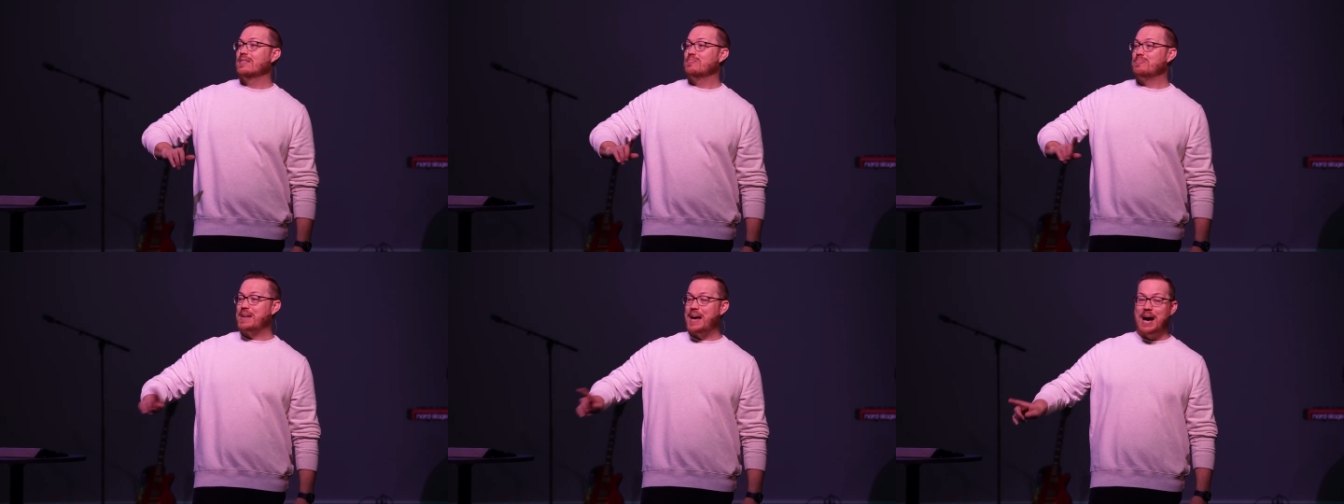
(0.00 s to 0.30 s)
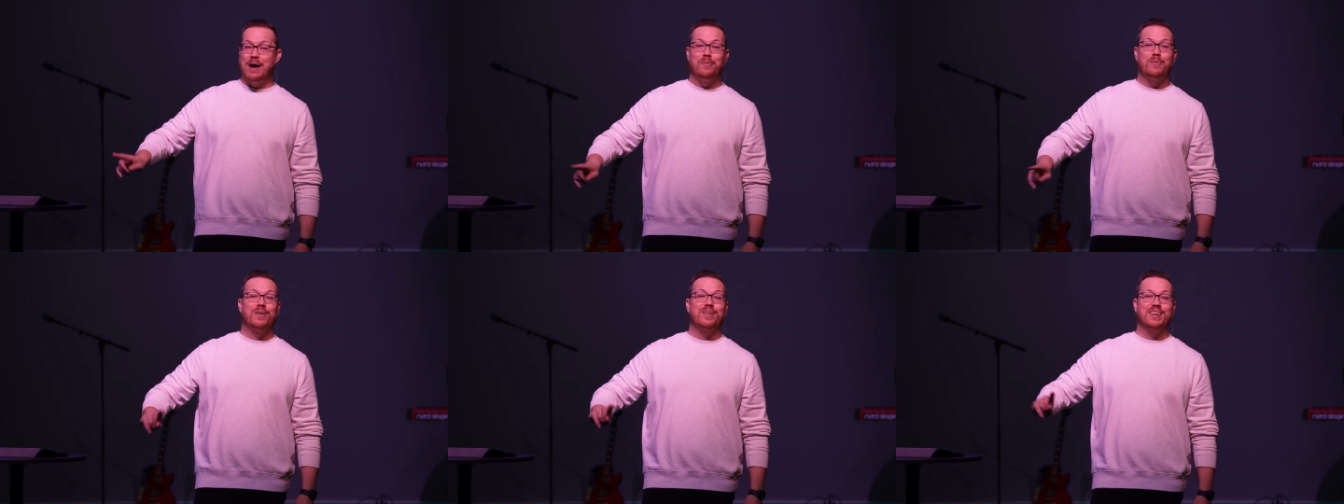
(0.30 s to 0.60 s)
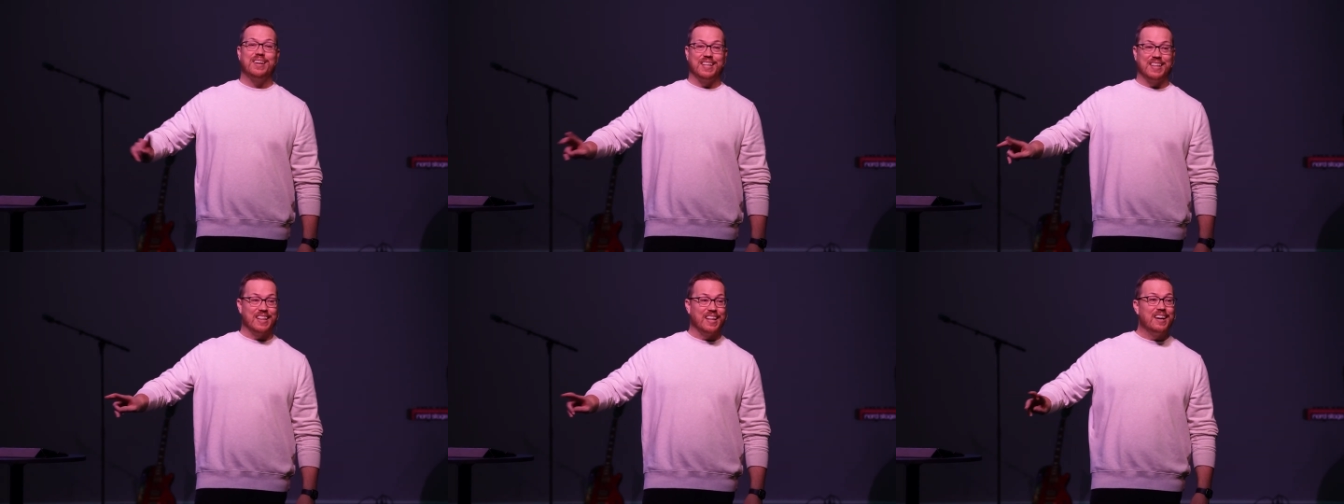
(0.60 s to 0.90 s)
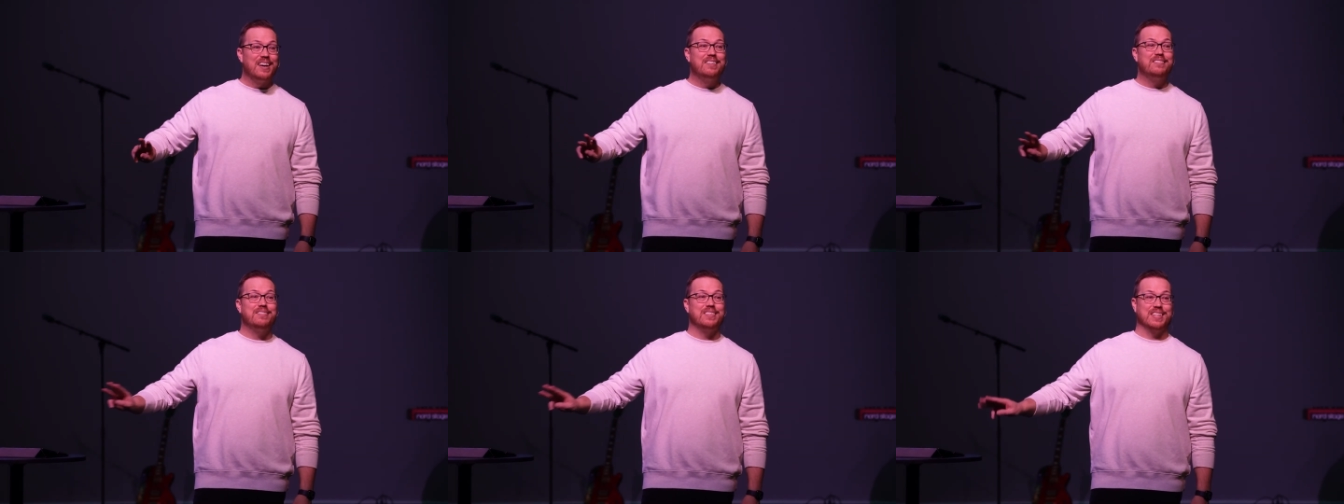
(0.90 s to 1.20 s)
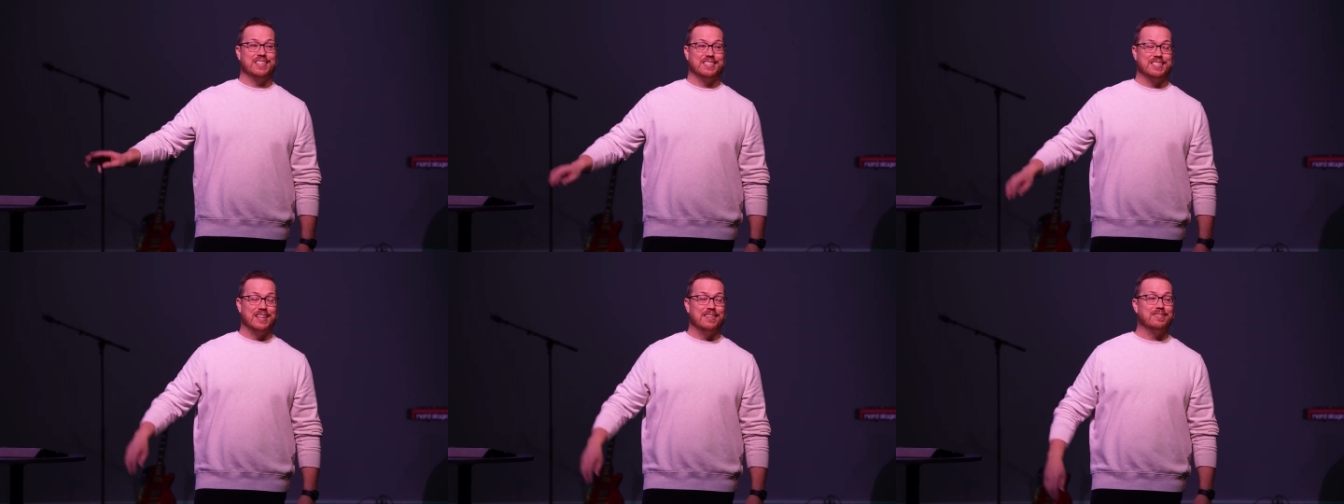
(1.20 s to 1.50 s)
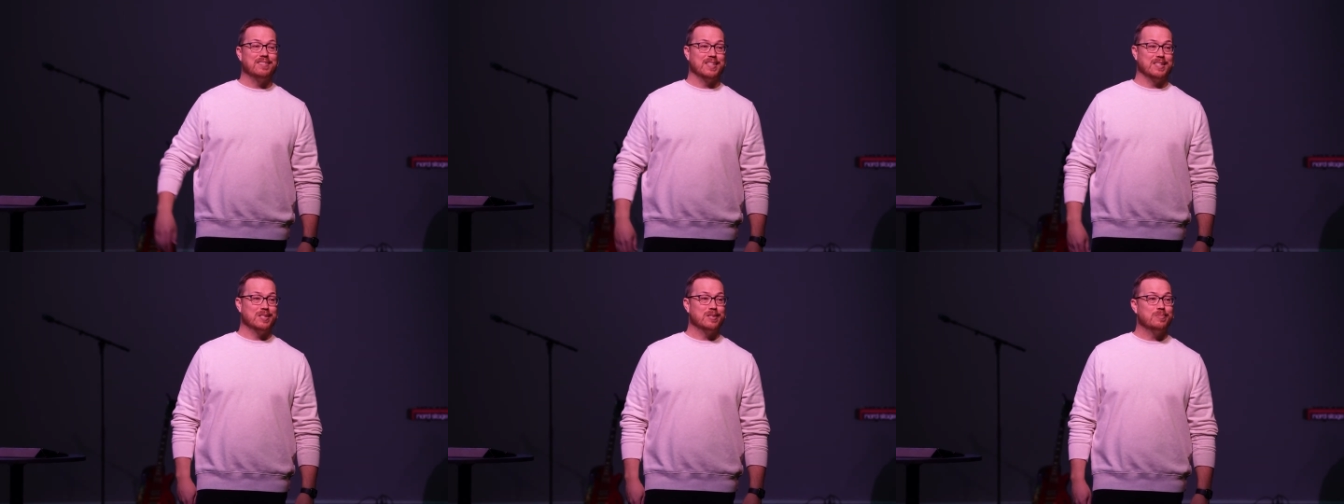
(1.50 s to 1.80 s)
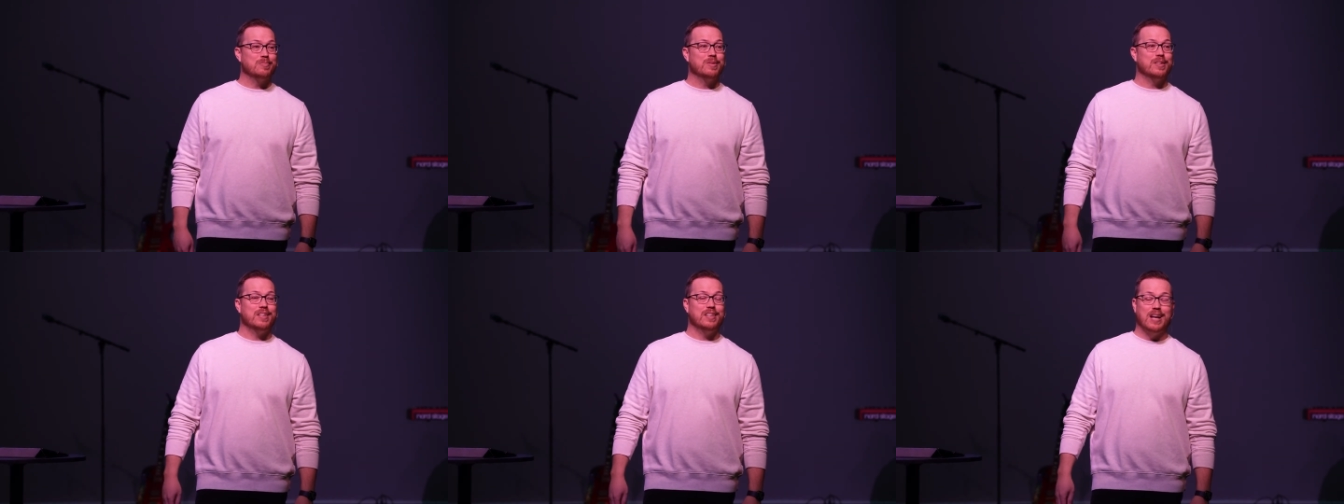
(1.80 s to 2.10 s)
power and love and self
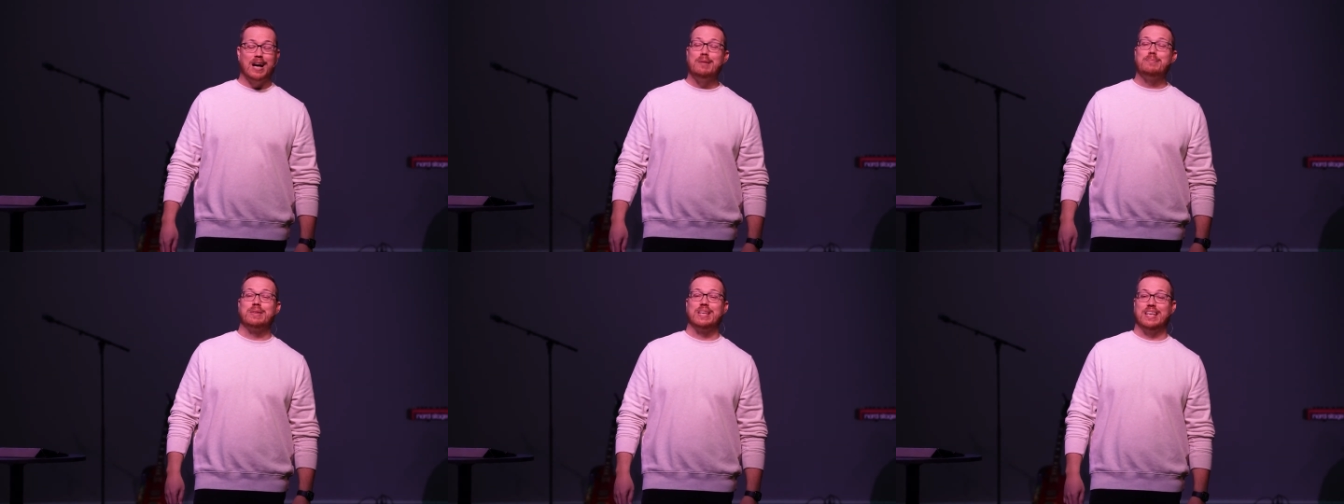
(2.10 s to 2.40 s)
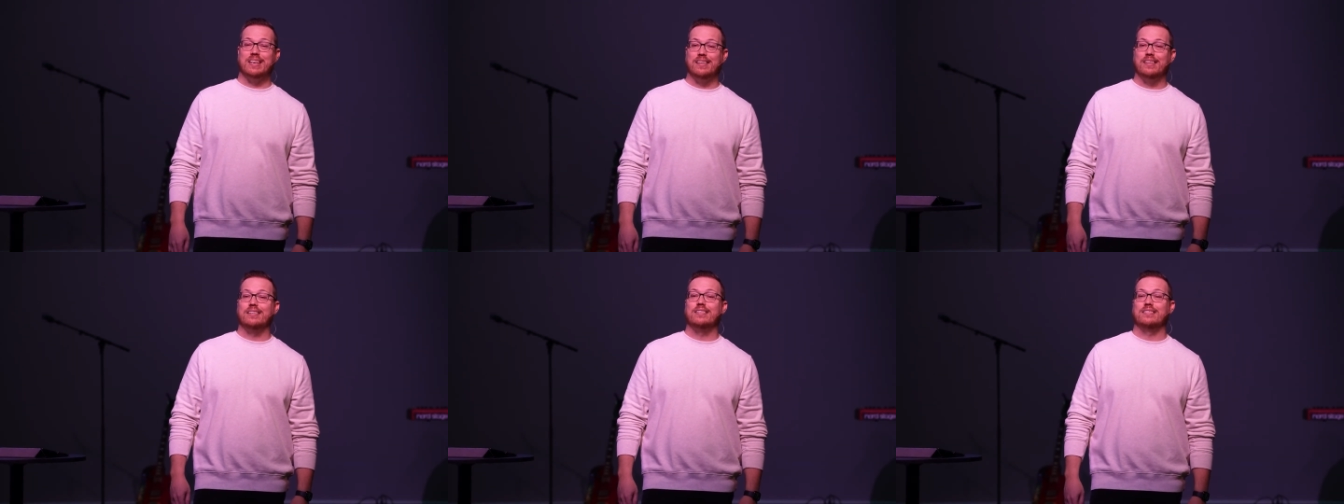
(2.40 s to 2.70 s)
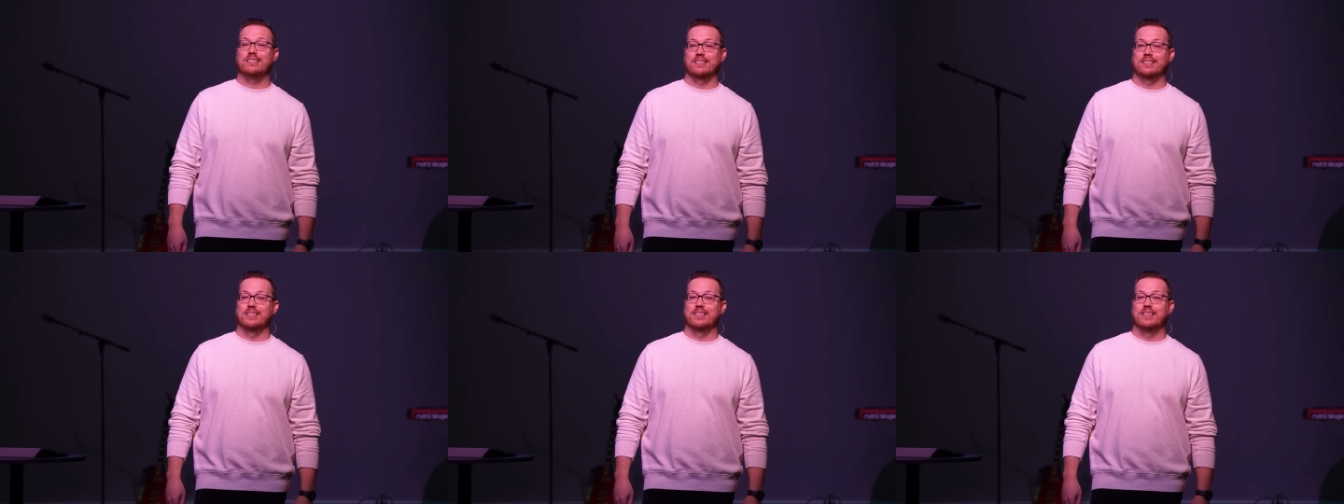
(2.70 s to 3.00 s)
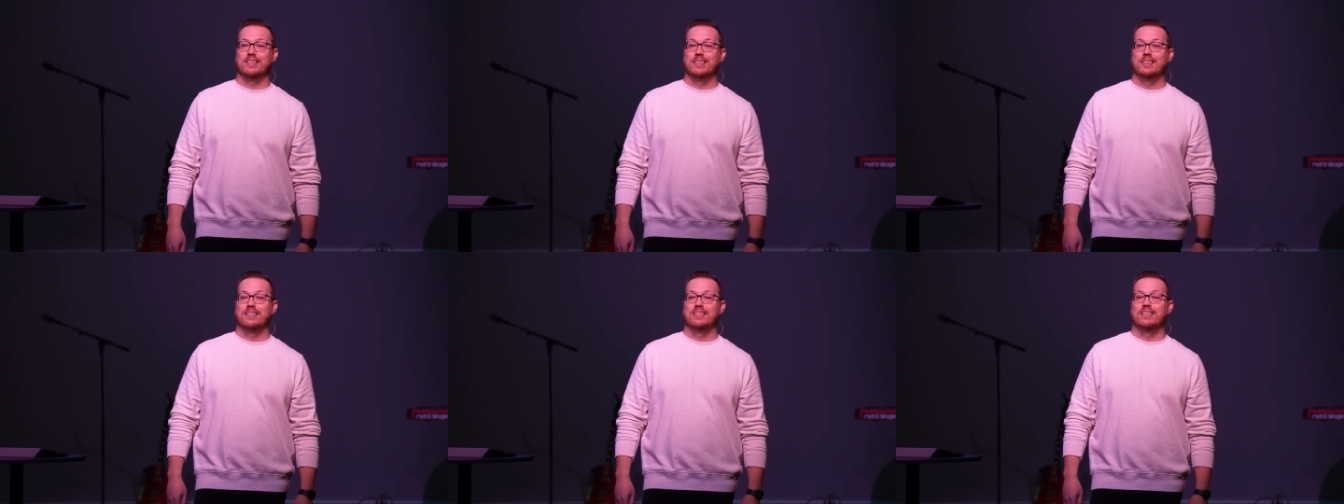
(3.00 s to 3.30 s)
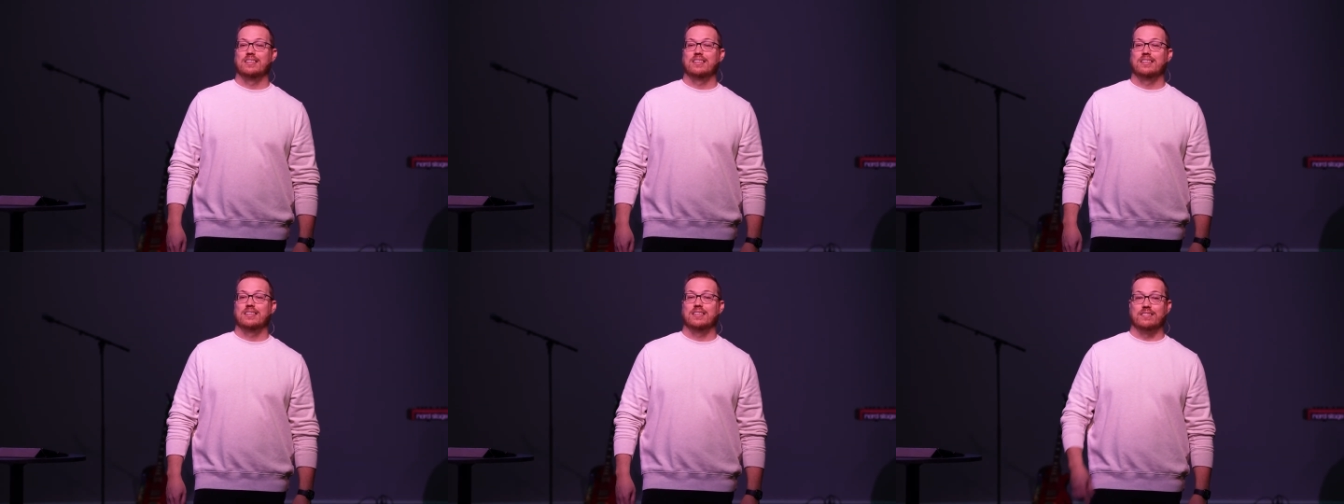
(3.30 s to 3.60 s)
discipline, I'm in.